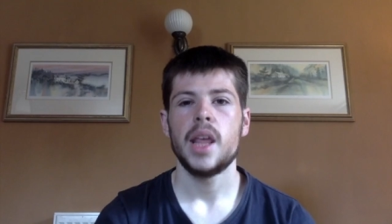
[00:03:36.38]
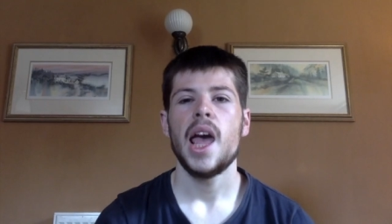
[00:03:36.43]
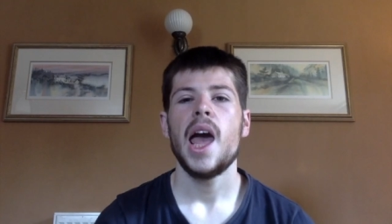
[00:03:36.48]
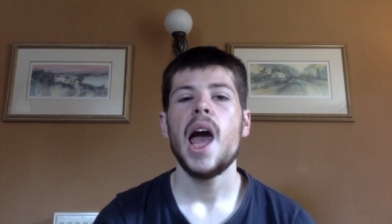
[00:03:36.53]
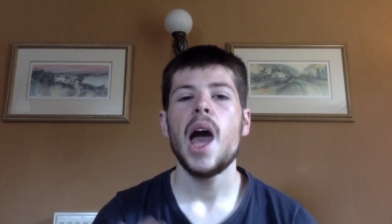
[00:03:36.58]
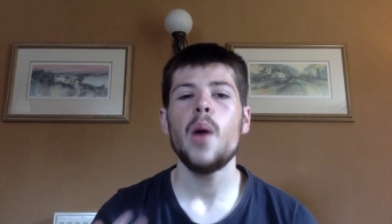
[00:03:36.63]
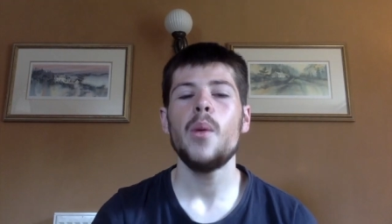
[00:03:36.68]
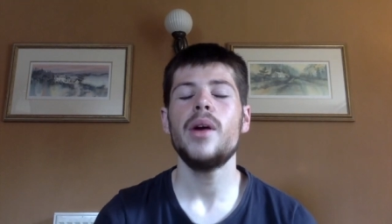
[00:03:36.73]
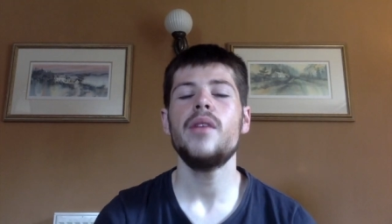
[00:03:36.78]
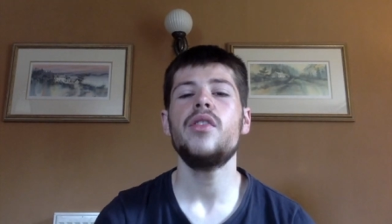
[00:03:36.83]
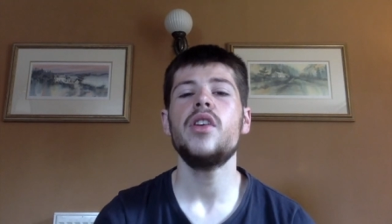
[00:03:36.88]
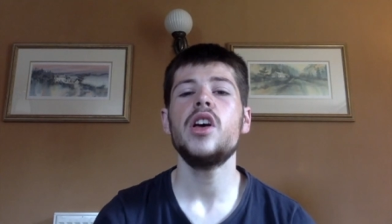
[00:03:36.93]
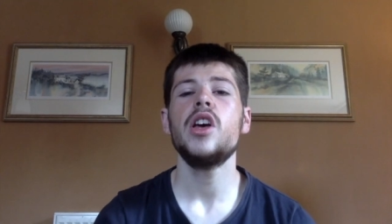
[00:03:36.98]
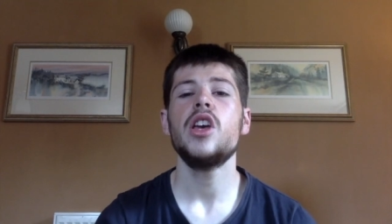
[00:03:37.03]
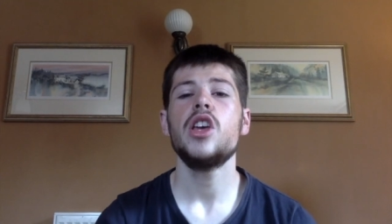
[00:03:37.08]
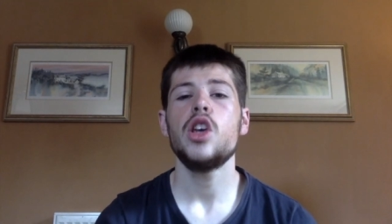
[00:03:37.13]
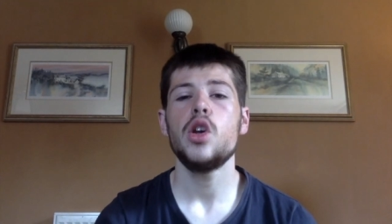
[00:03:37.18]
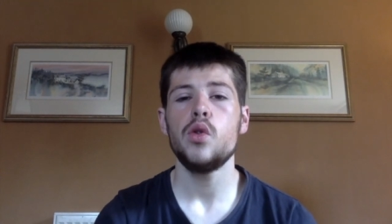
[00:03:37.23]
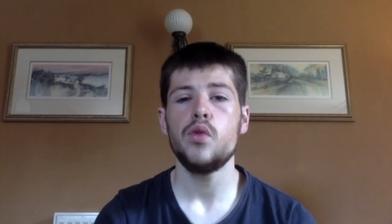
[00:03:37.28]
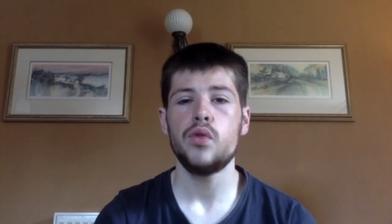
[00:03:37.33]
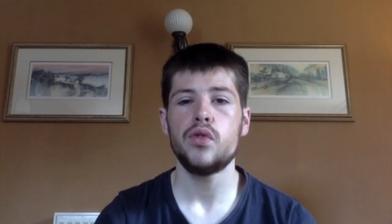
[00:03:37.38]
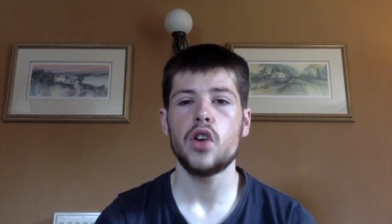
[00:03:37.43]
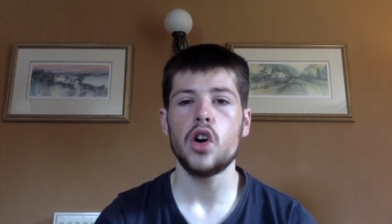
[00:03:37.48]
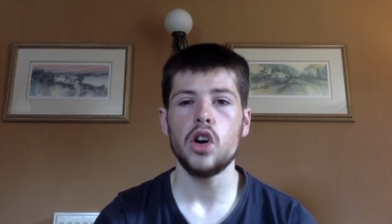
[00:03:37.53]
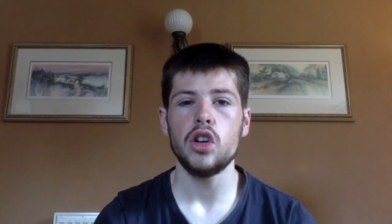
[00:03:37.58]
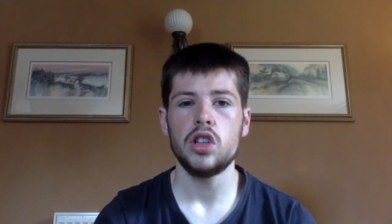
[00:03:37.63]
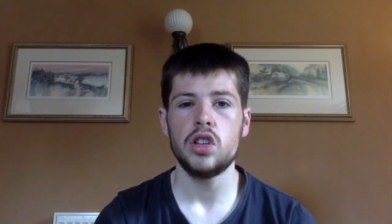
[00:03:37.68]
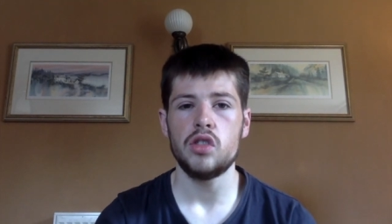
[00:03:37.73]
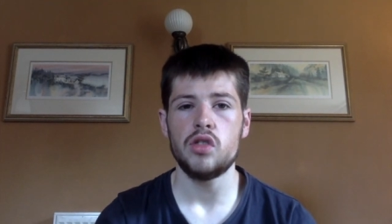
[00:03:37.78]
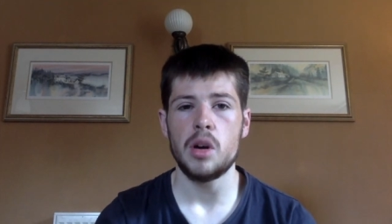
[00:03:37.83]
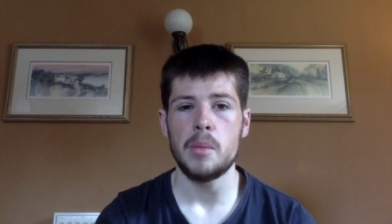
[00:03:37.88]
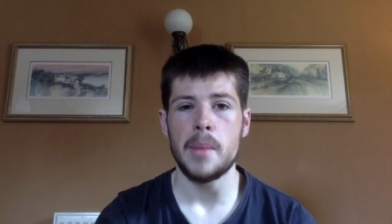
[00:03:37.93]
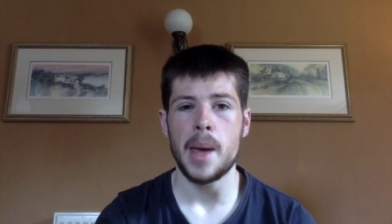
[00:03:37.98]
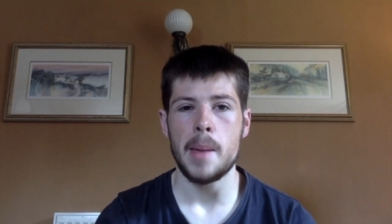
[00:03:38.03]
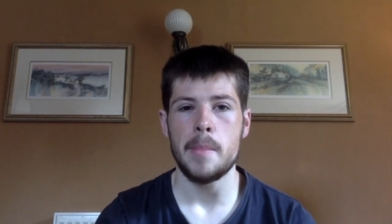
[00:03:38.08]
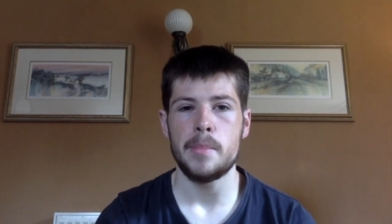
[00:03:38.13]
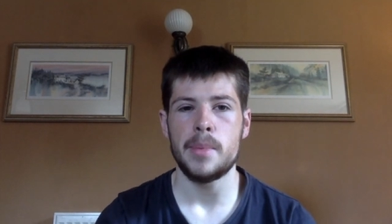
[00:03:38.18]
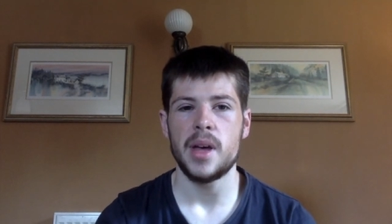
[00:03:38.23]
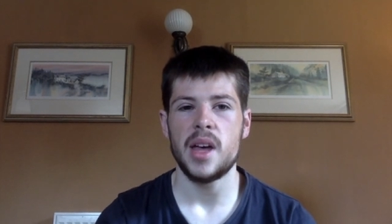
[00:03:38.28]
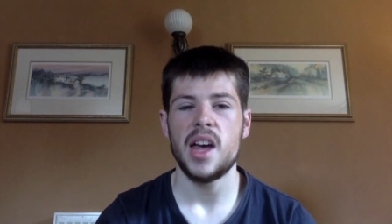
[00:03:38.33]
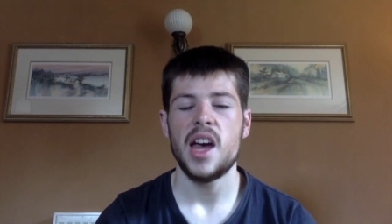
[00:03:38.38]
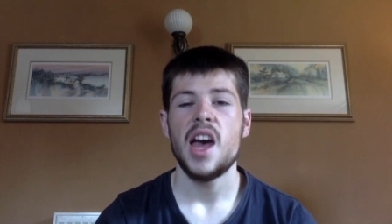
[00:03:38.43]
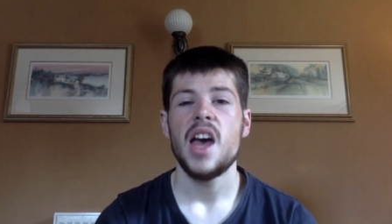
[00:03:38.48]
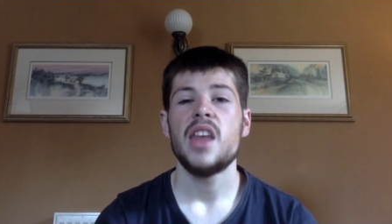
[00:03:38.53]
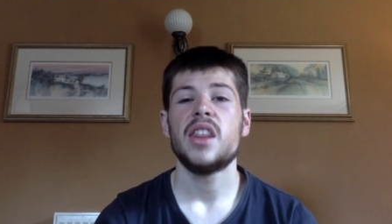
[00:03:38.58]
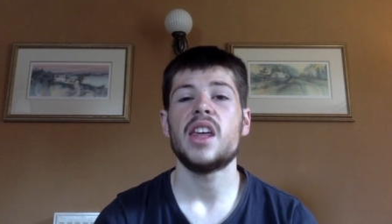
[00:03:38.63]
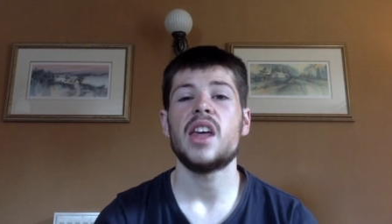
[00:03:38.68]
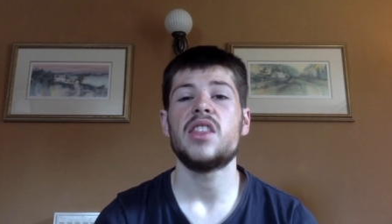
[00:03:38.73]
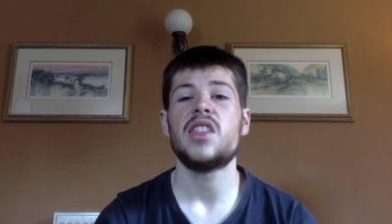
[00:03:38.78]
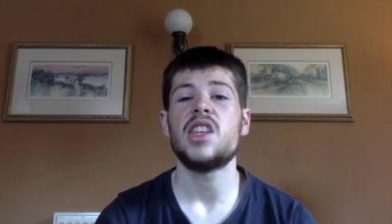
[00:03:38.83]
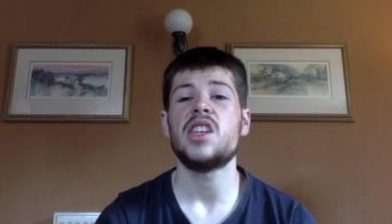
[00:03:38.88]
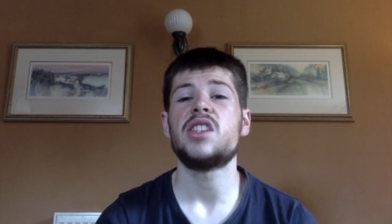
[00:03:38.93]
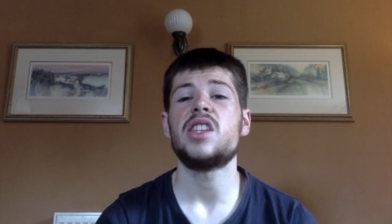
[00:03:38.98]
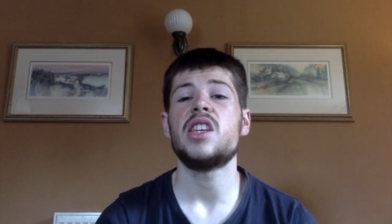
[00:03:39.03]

However, you've got to remember that this